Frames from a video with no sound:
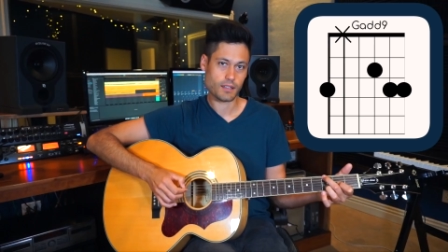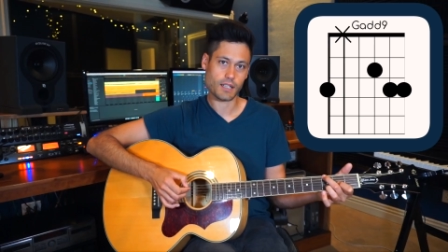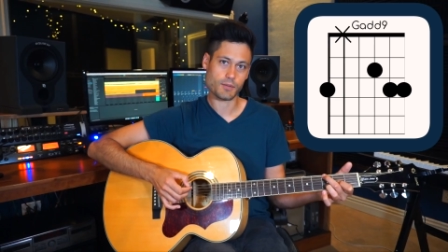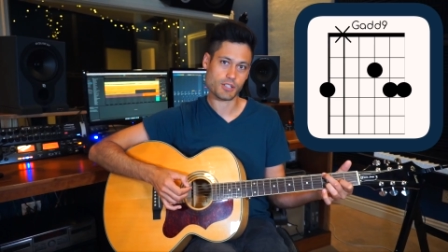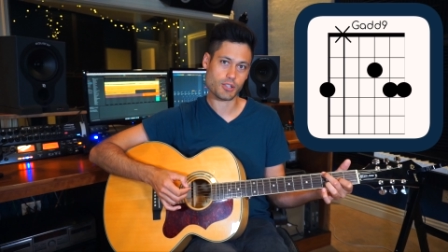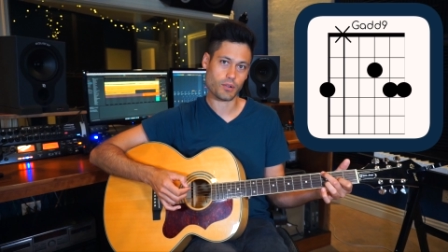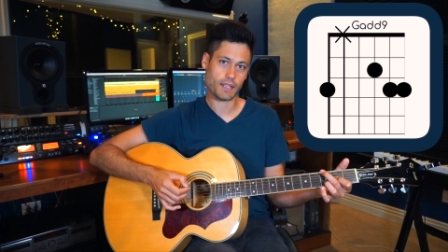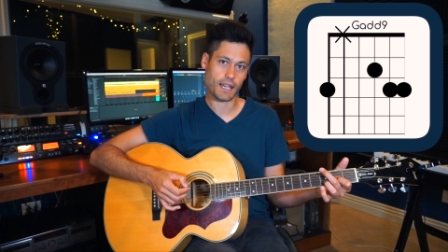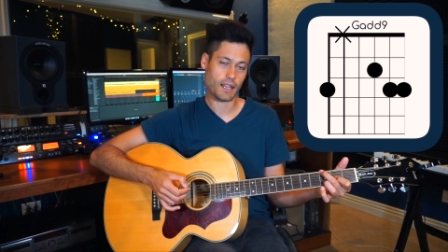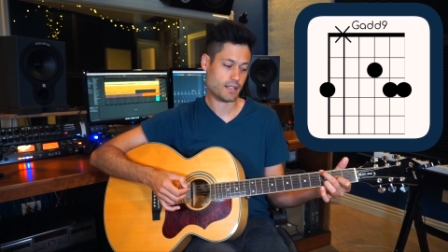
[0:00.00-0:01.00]
I was just throwing
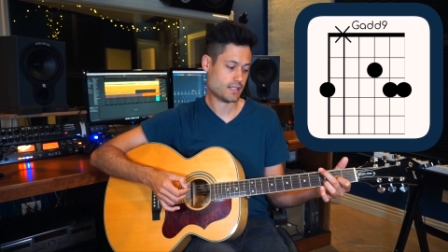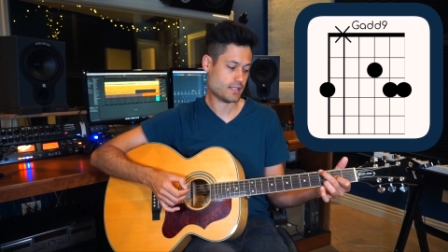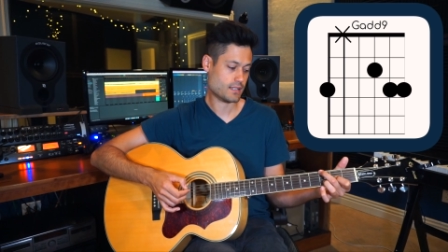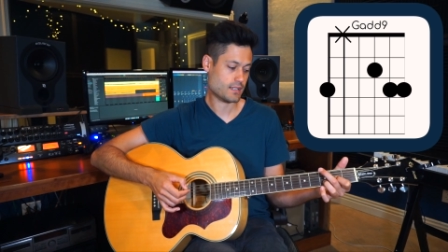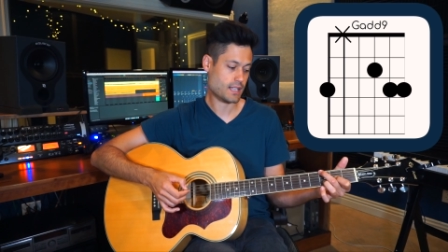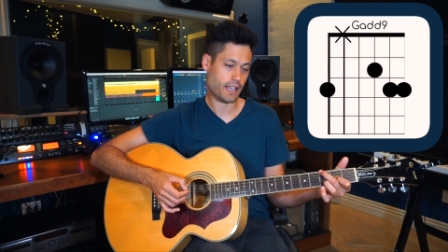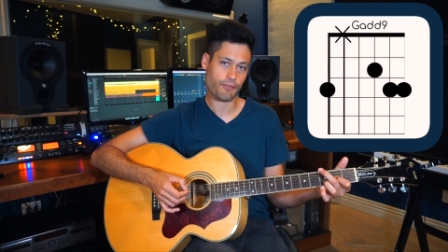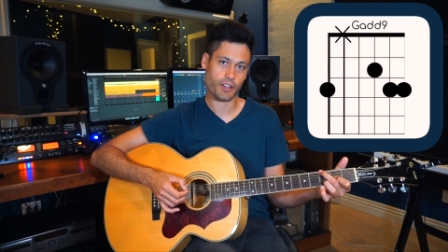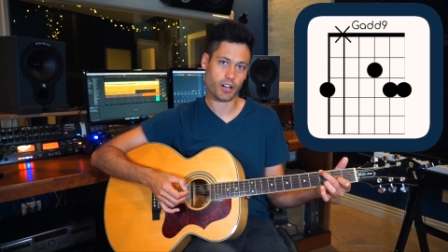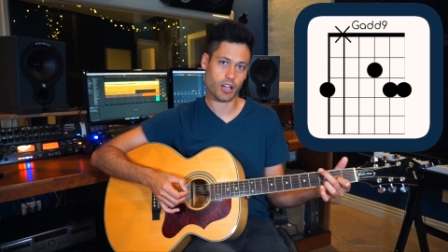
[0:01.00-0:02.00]
that second
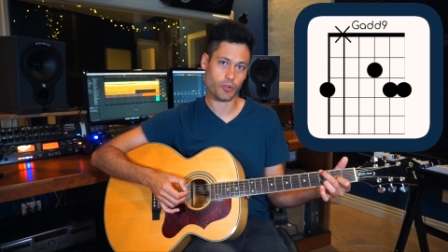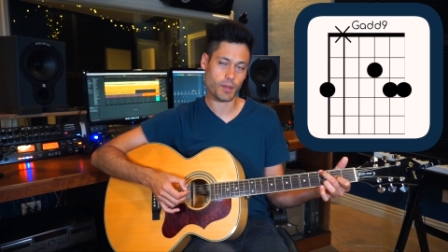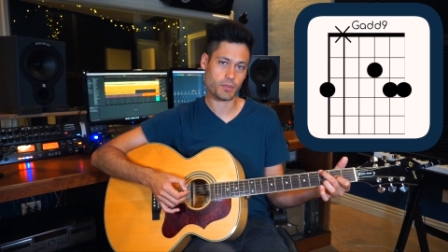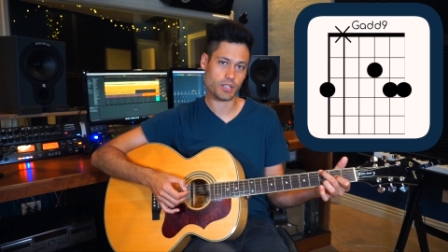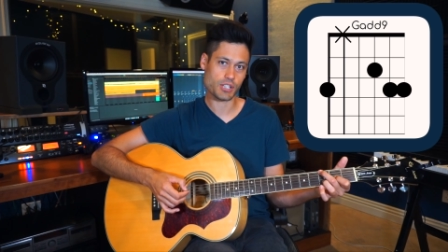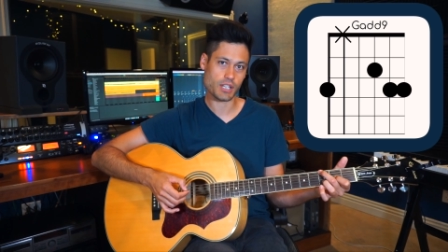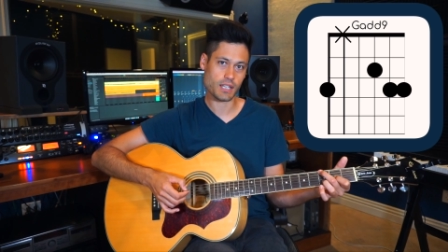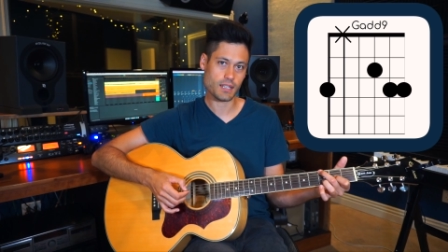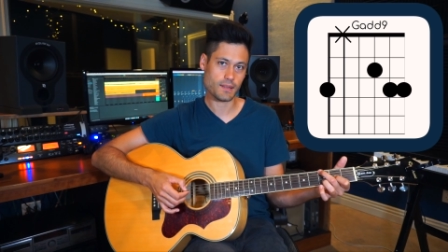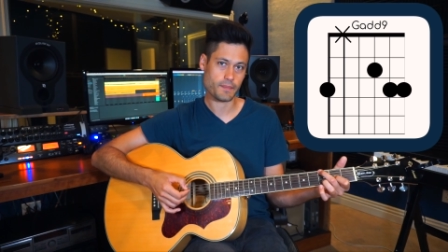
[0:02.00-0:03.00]
finger all the way up to the
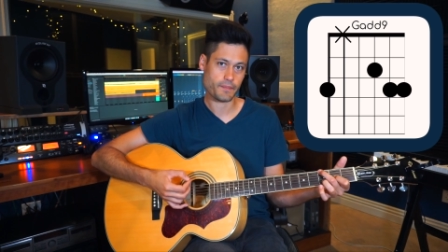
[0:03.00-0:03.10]
G.